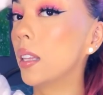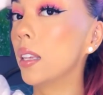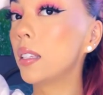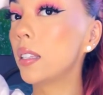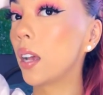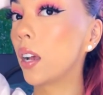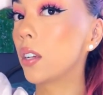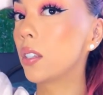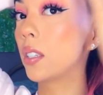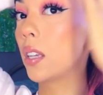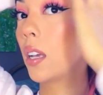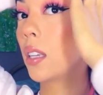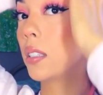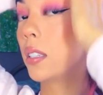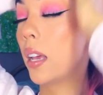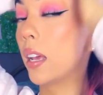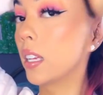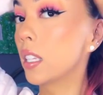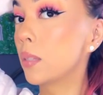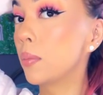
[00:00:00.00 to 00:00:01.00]
This hairstyle
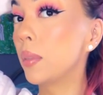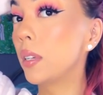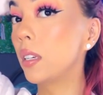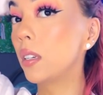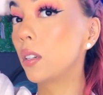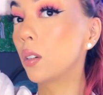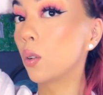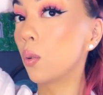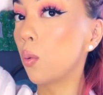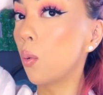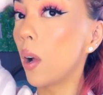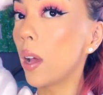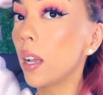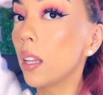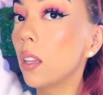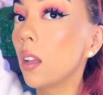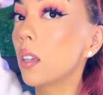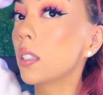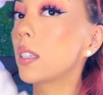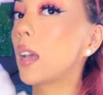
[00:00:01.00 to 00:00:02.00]
takes me quite
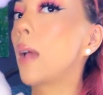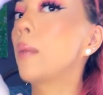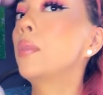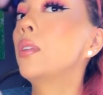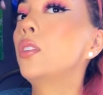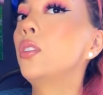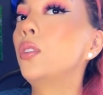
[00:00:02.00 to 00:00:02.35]
a long time to